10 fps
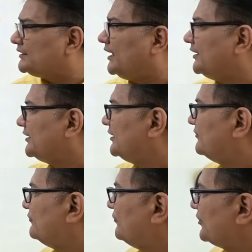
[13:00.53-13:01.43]
Article
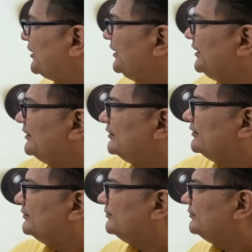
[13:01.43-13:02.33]
14.
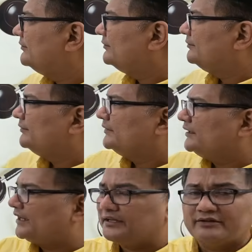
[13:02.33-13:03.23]

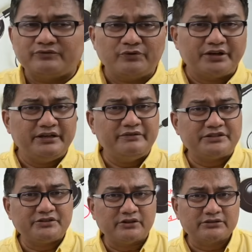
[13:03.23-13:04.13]
Article 14,
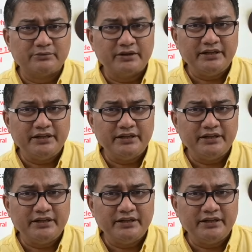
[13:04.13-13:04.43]
which talks about